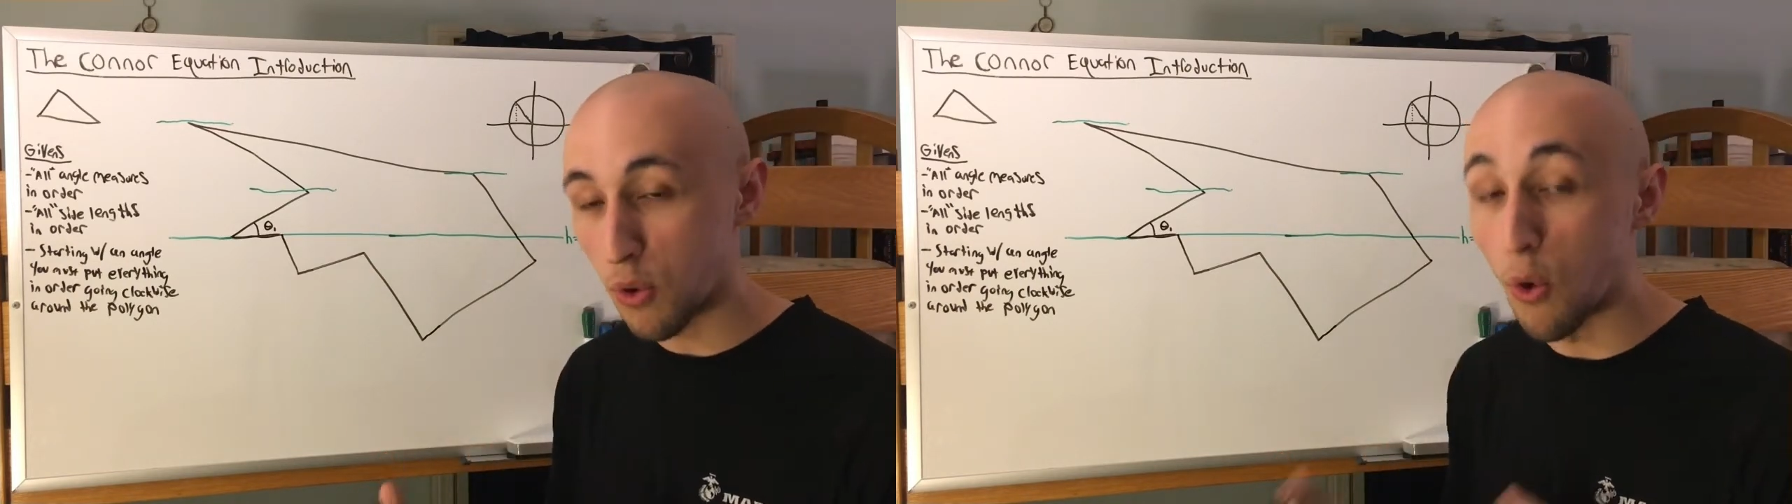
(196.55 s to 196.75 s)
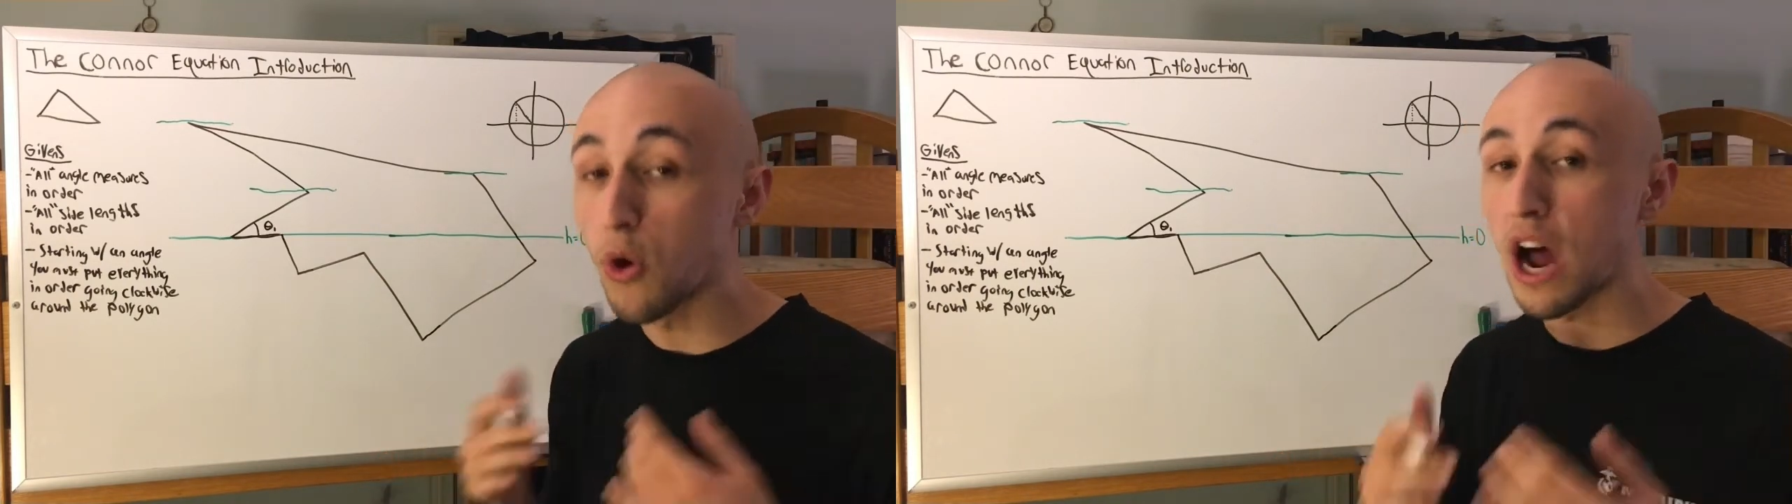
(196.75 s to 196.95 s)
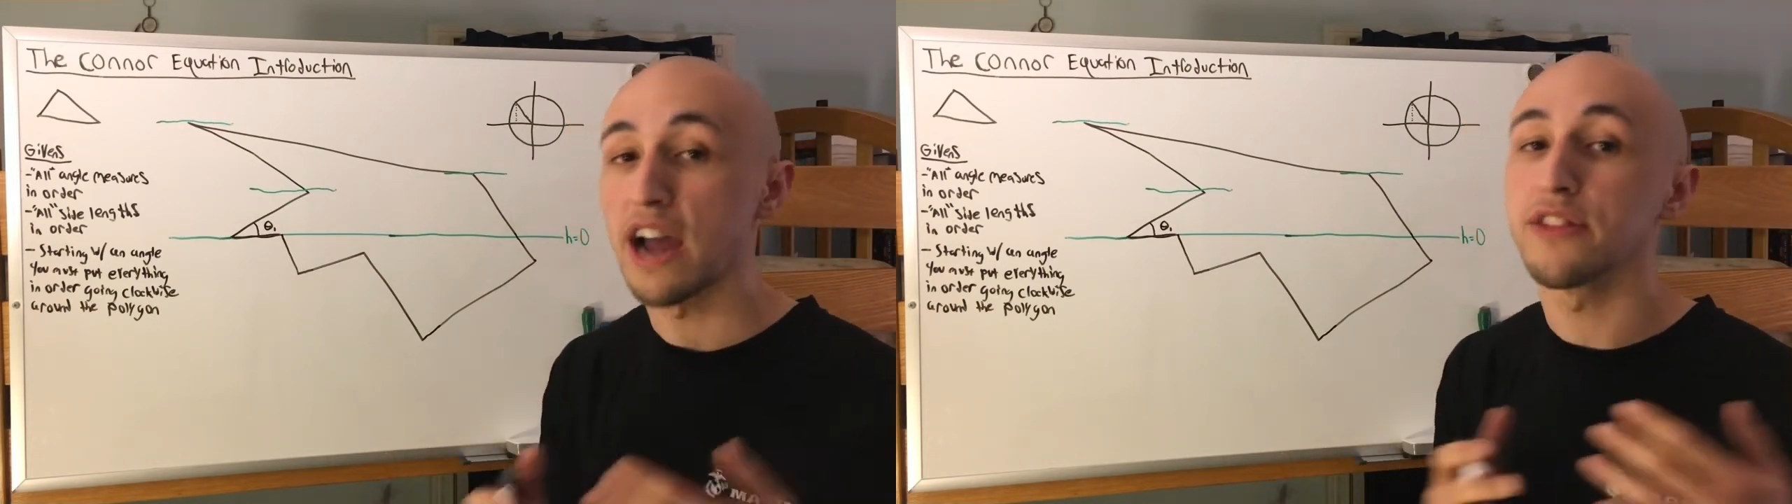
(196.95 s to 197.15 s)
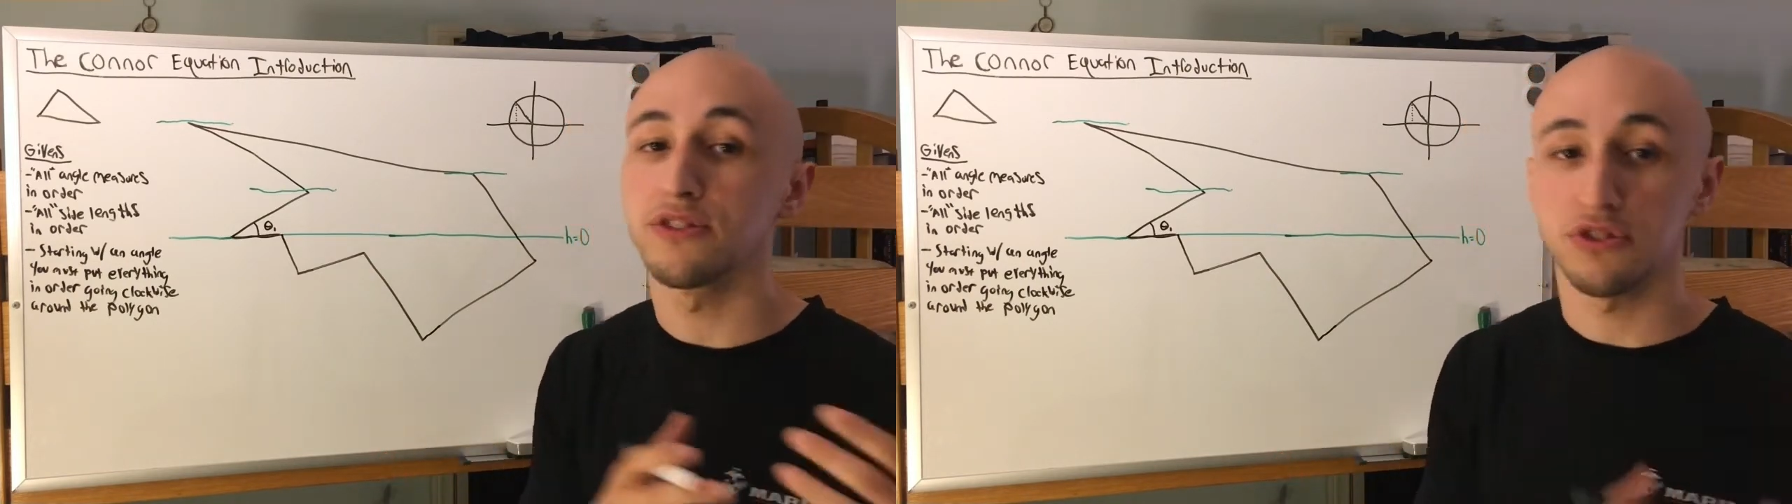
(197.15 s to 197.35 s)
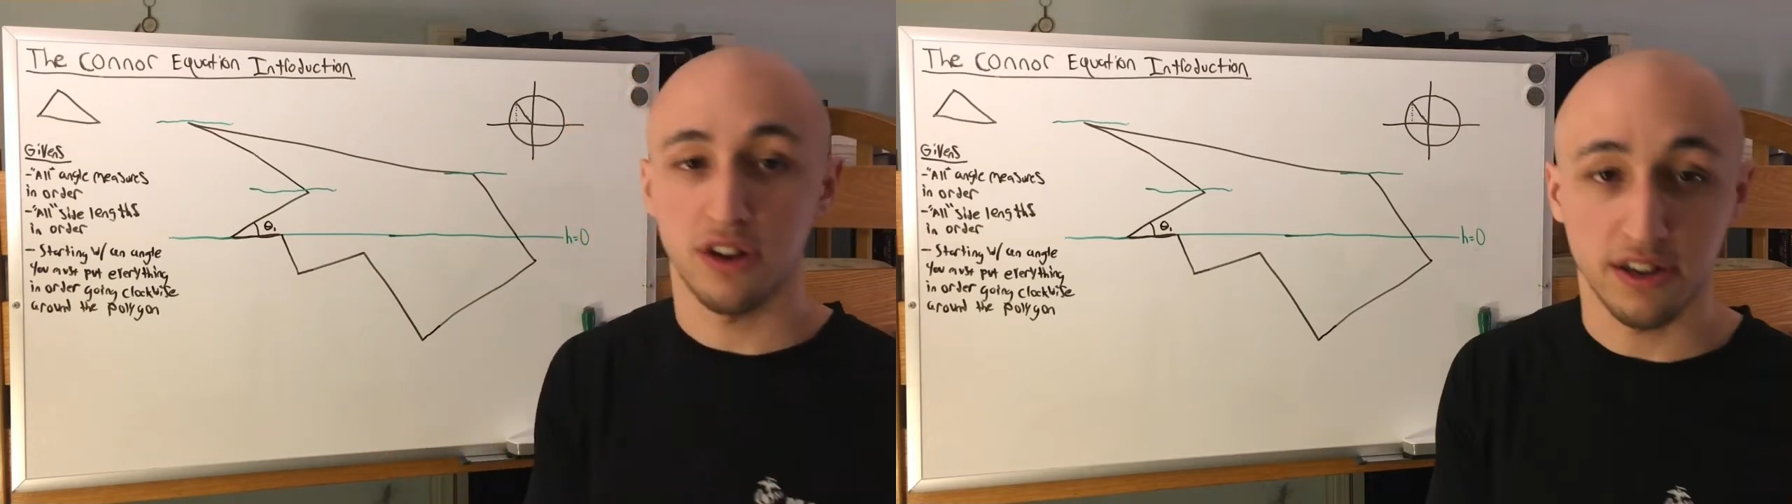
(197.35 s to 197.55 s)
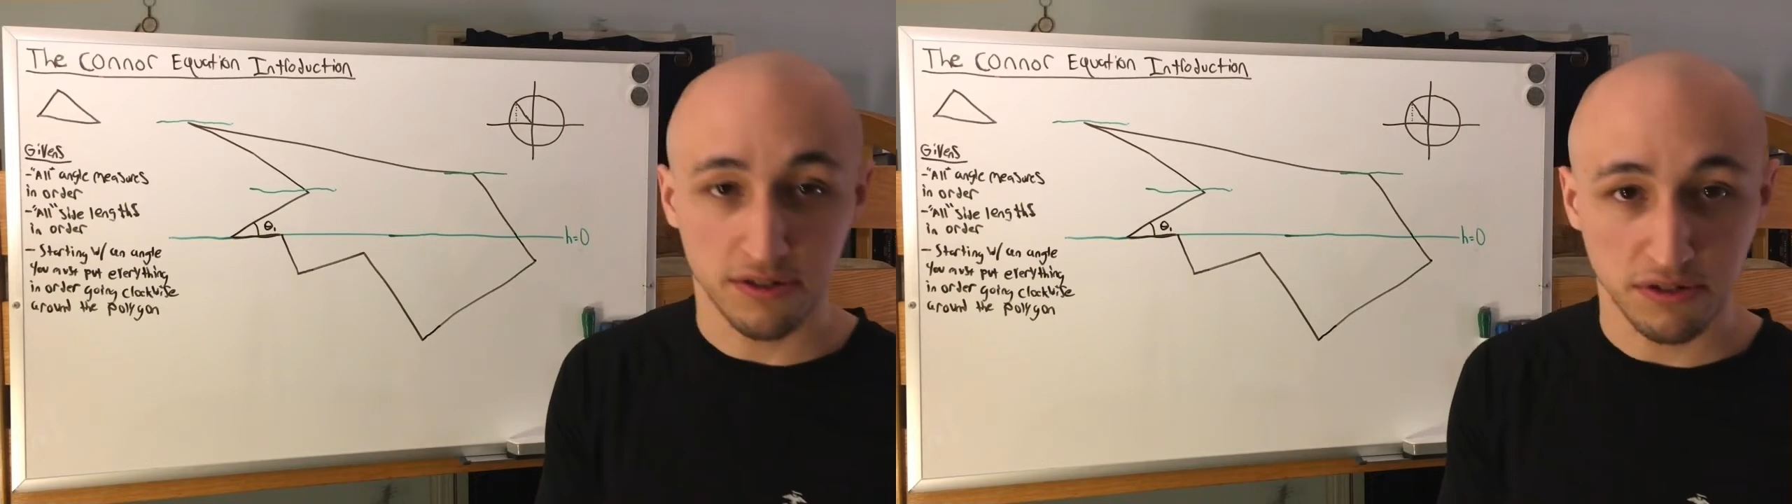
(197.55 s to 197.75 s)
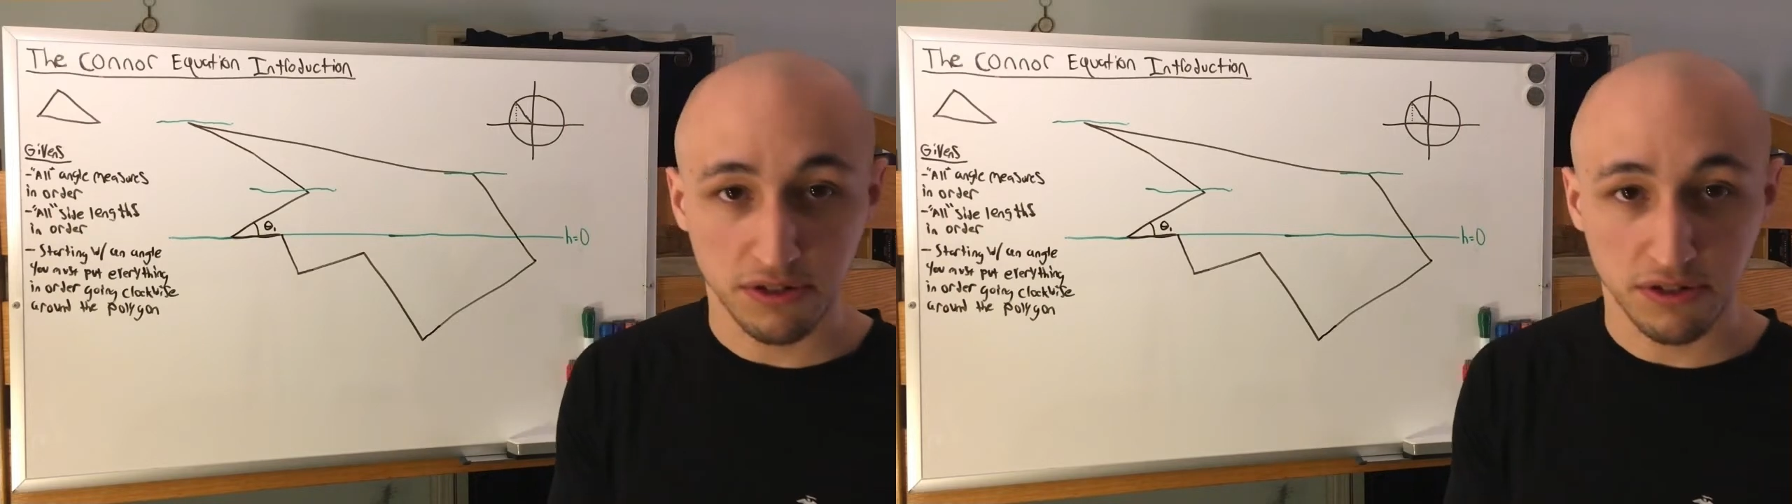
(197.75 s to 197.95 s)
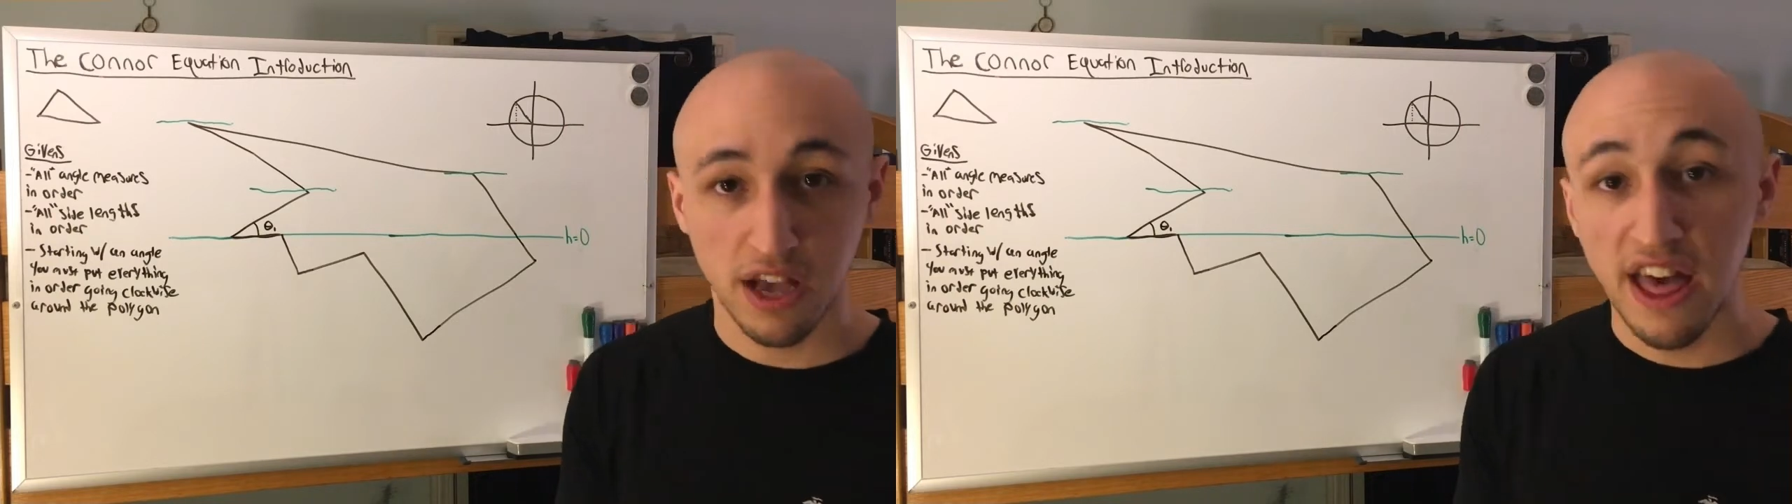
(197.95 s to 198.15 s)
or either triangles.